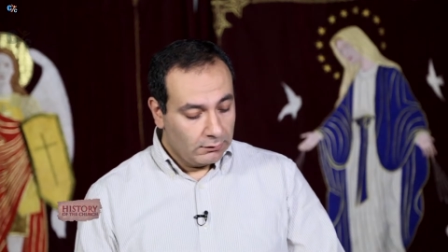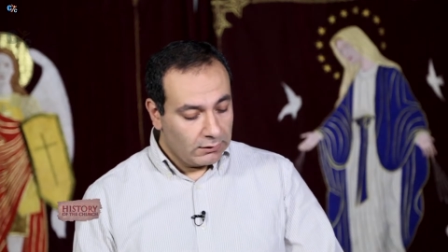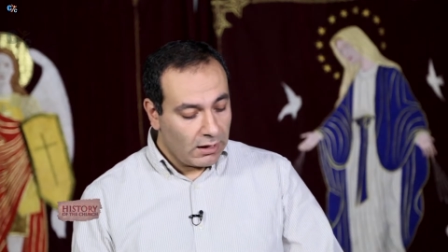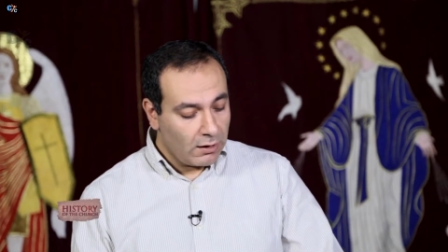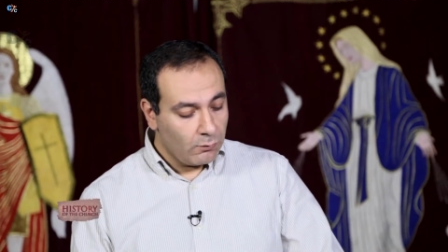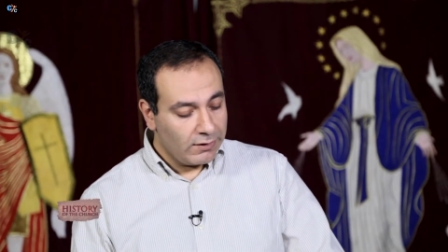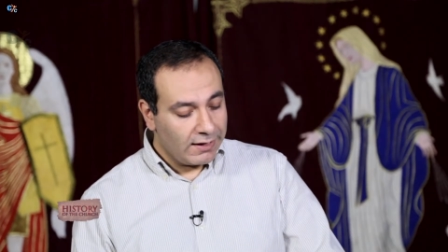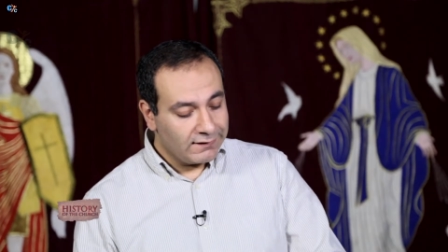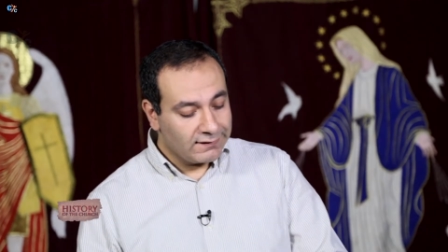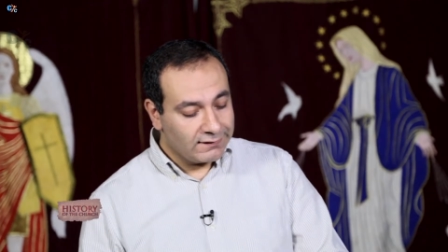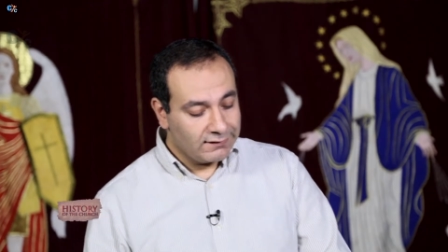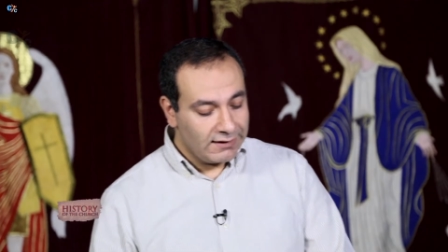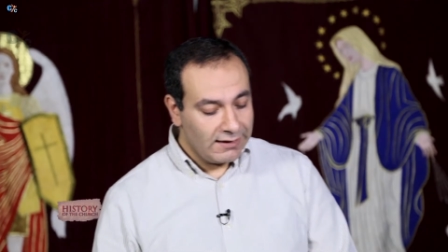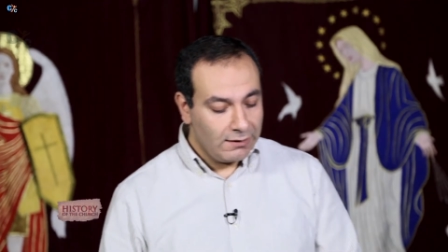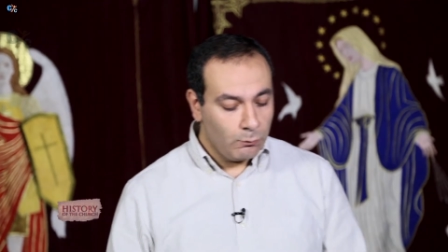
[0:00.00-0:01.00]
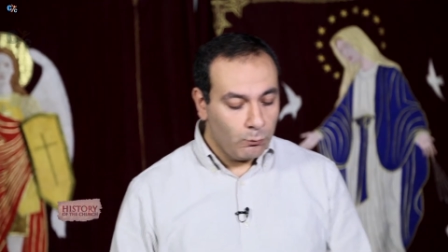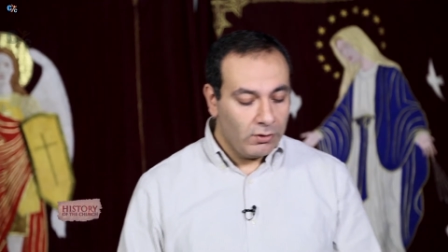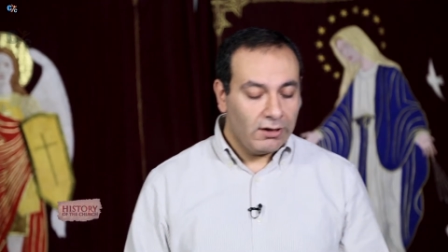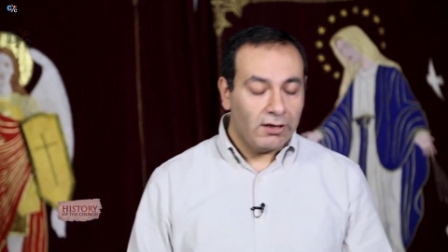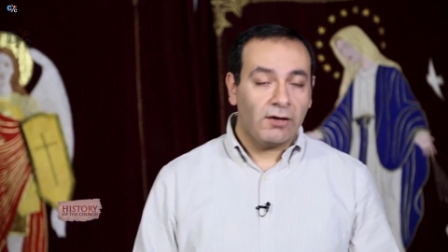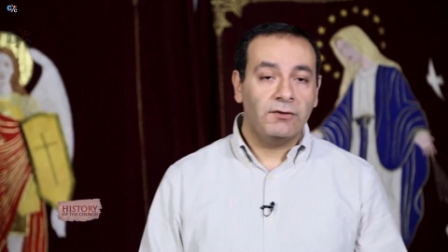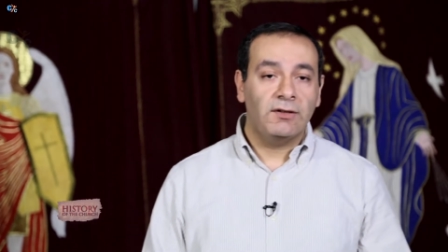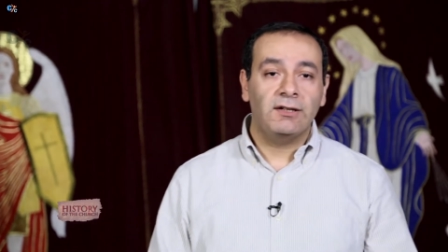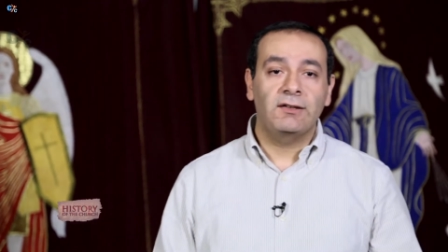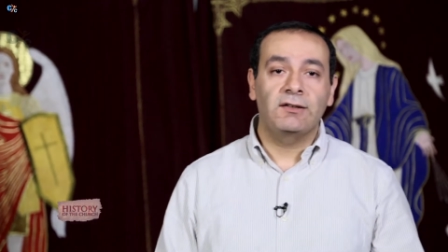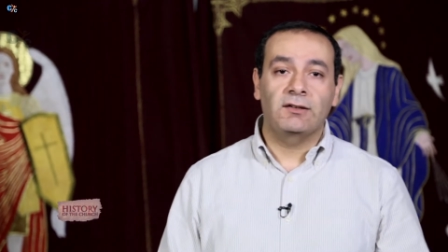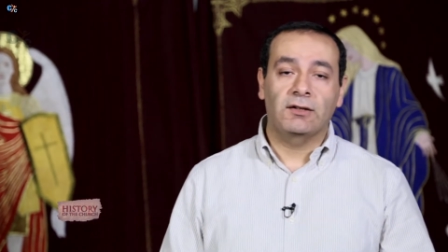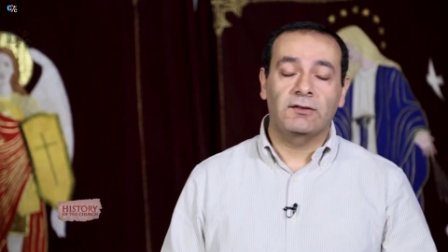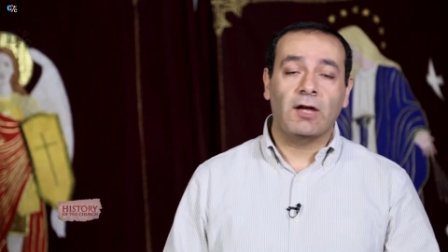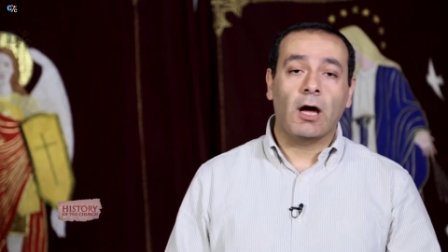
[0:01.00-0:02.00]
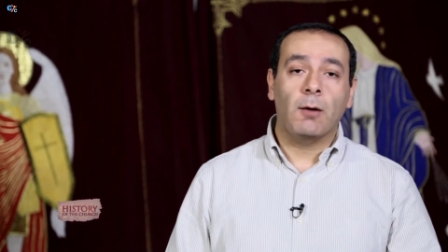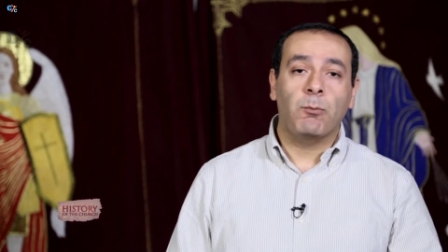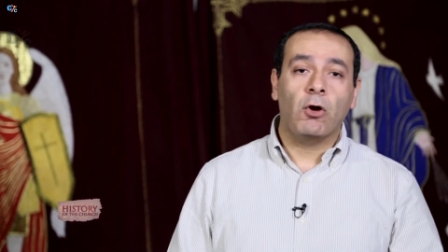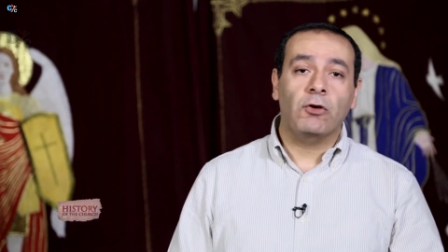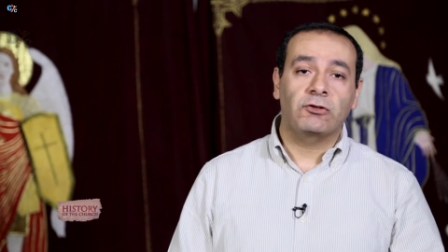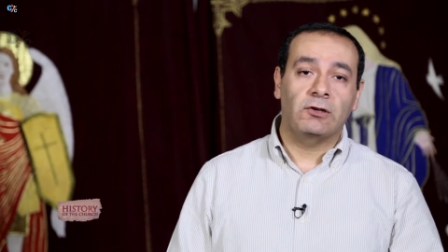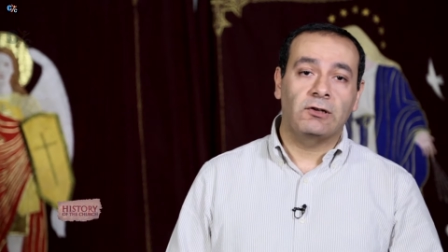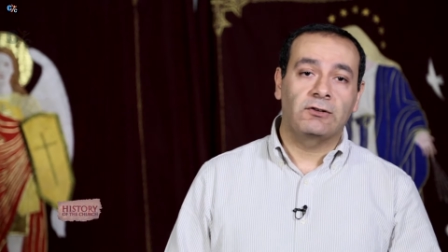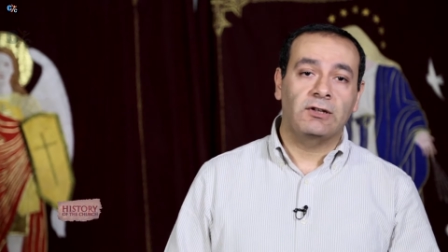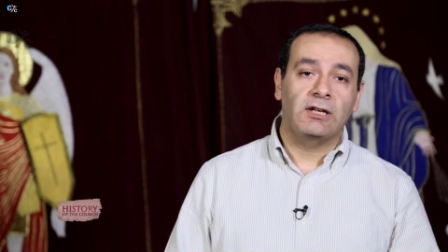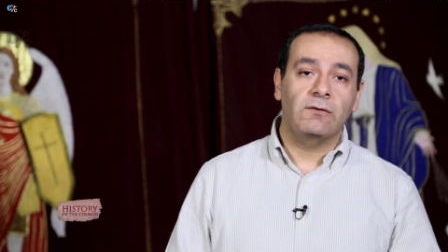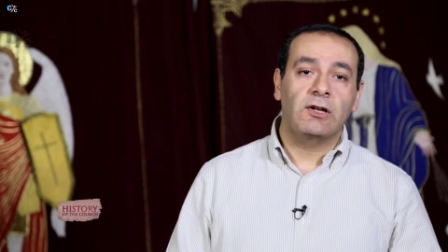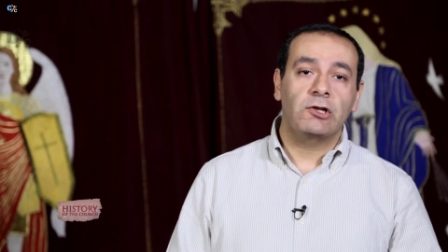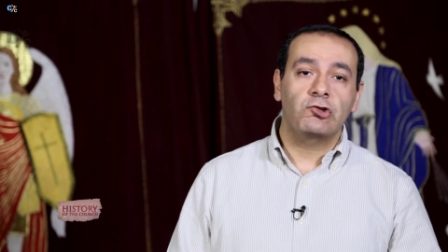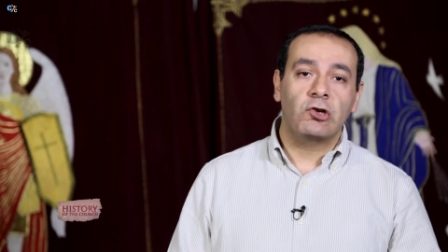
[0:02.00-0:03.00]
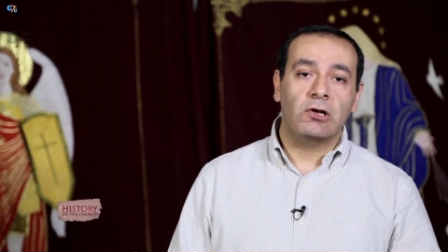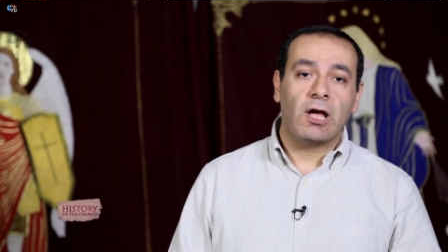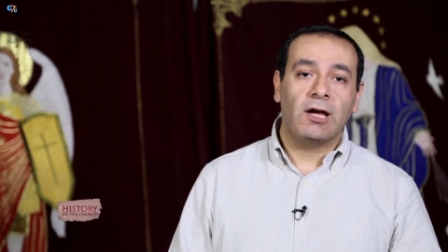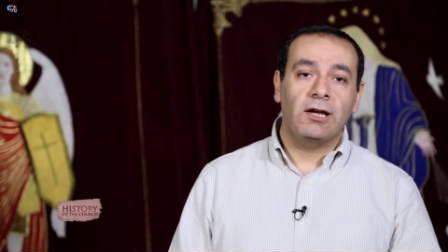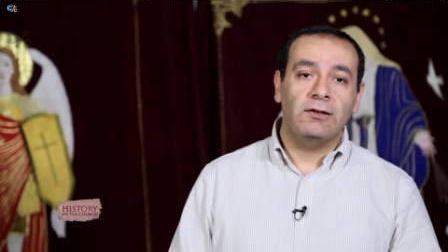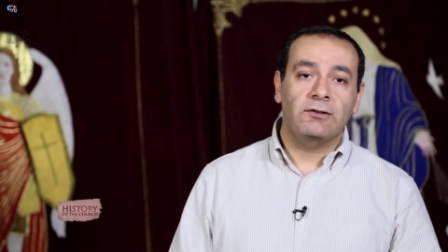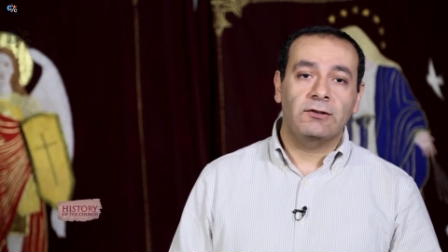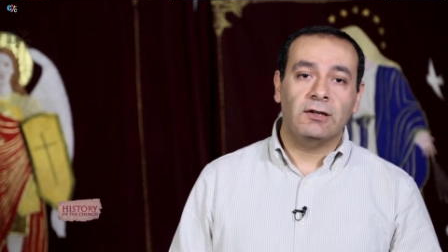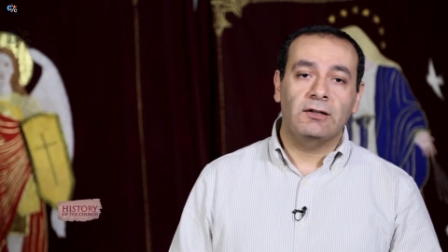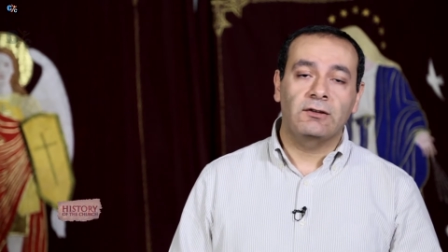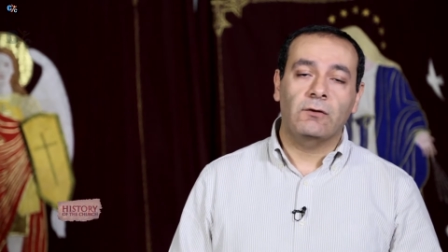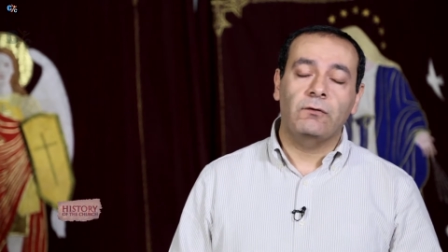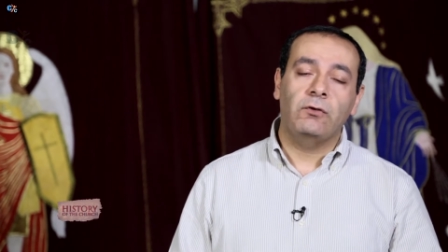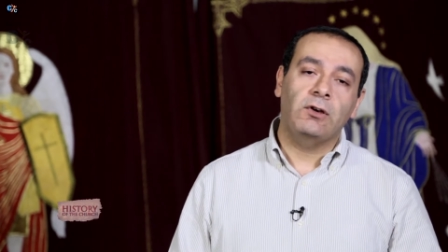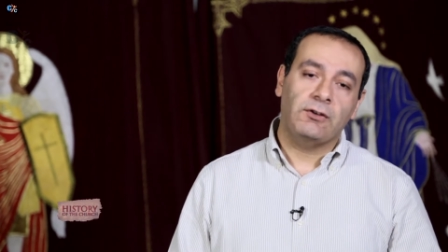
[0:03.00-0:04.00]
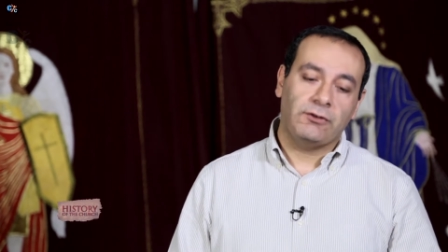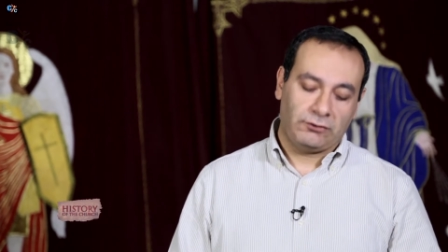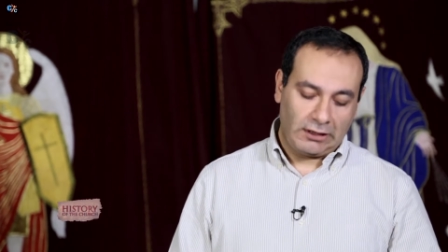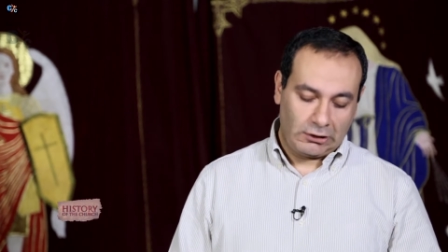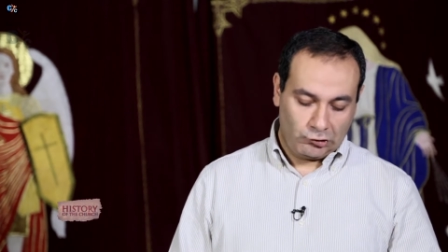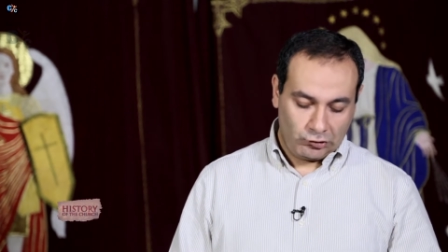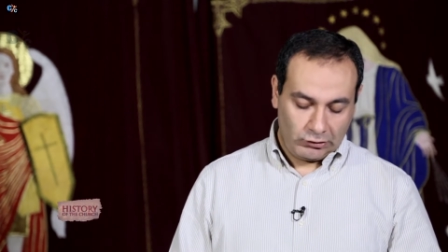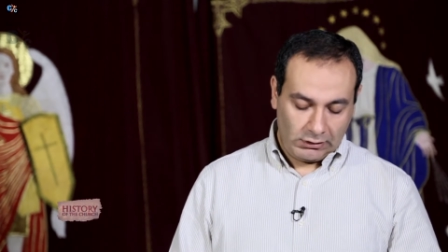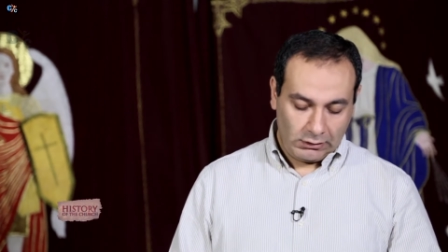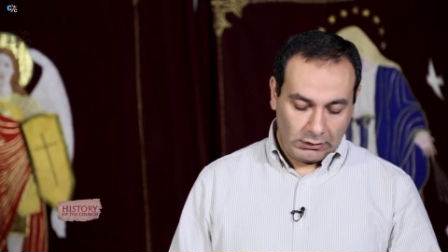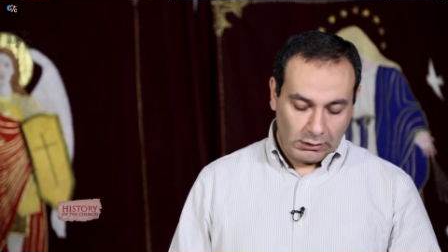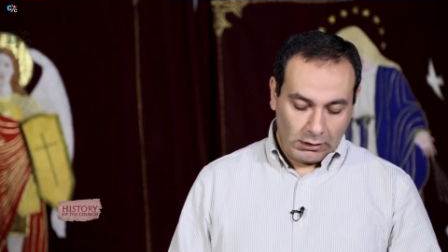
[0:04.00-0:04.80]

Now let's see where did the apostles evangelize in the first century.